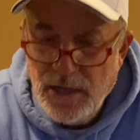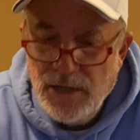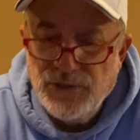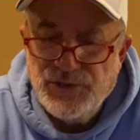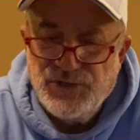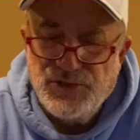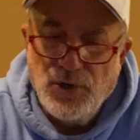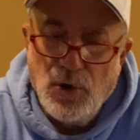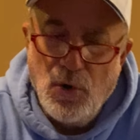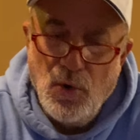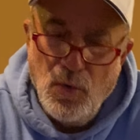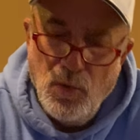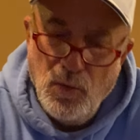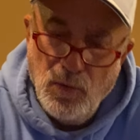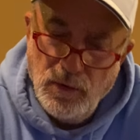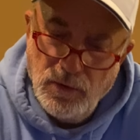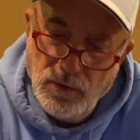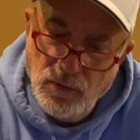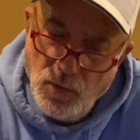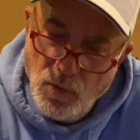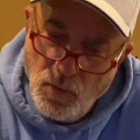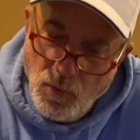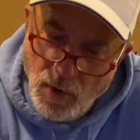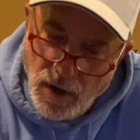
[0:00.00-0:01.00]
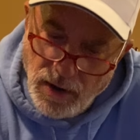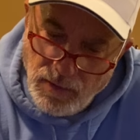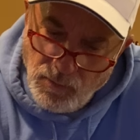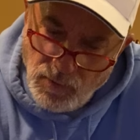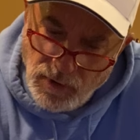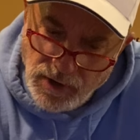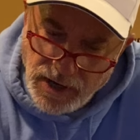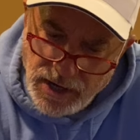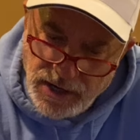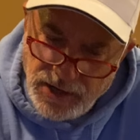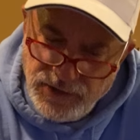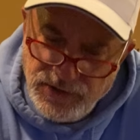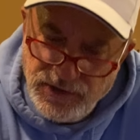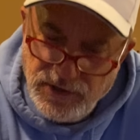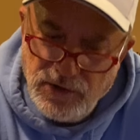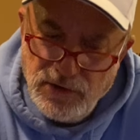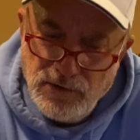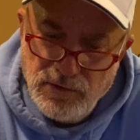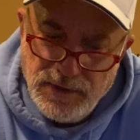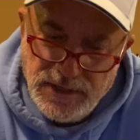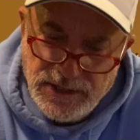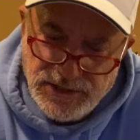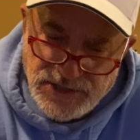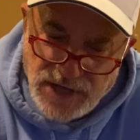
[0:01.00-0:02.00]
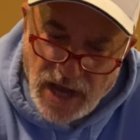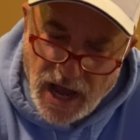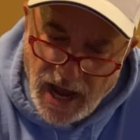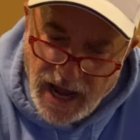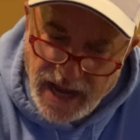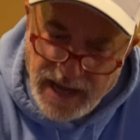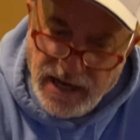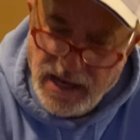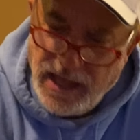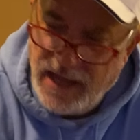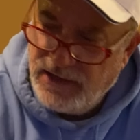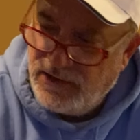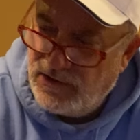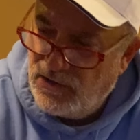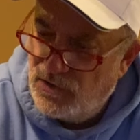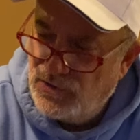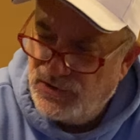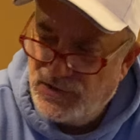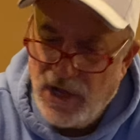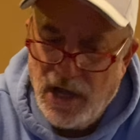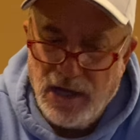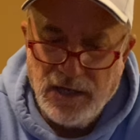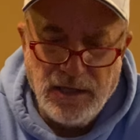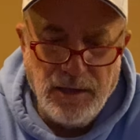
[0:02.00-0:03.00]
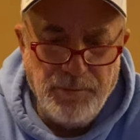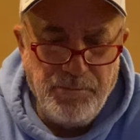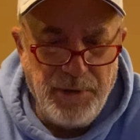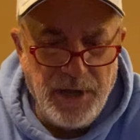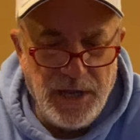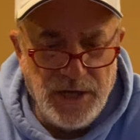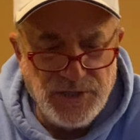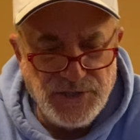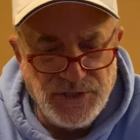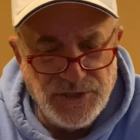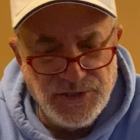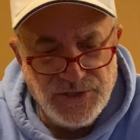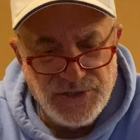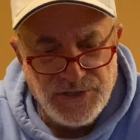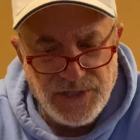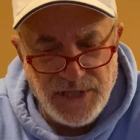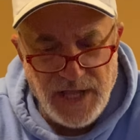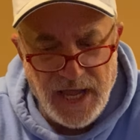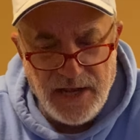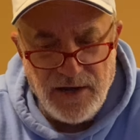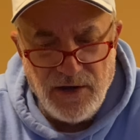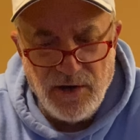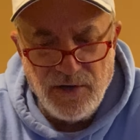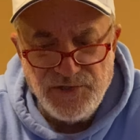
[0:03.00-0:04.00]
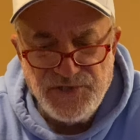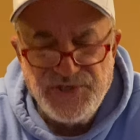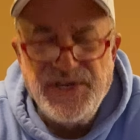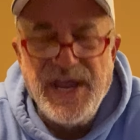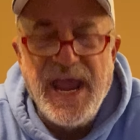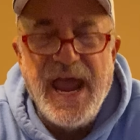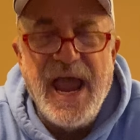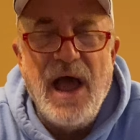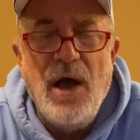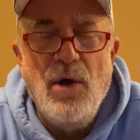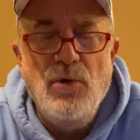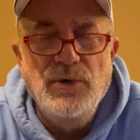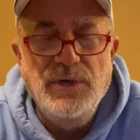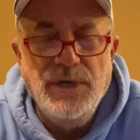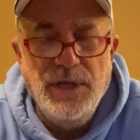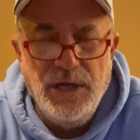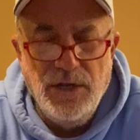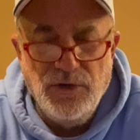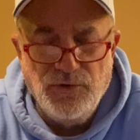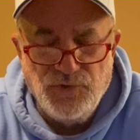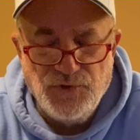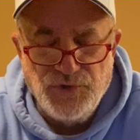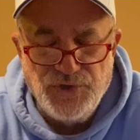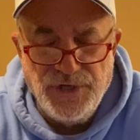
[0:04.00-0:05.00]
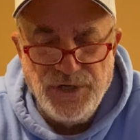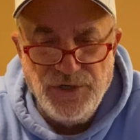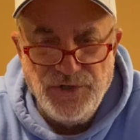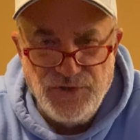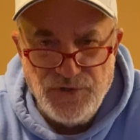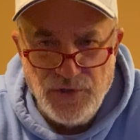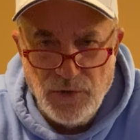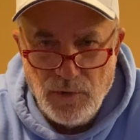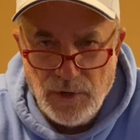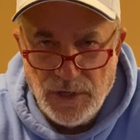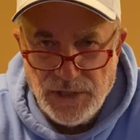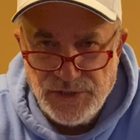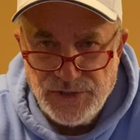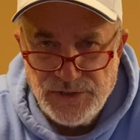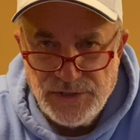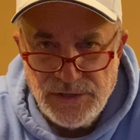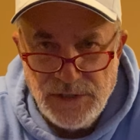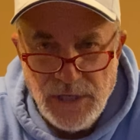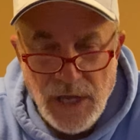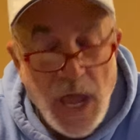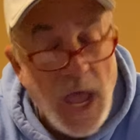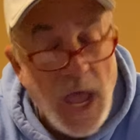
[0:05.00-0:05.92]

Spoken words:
So what we're going to do is highlight those occupations that sound interesting to us.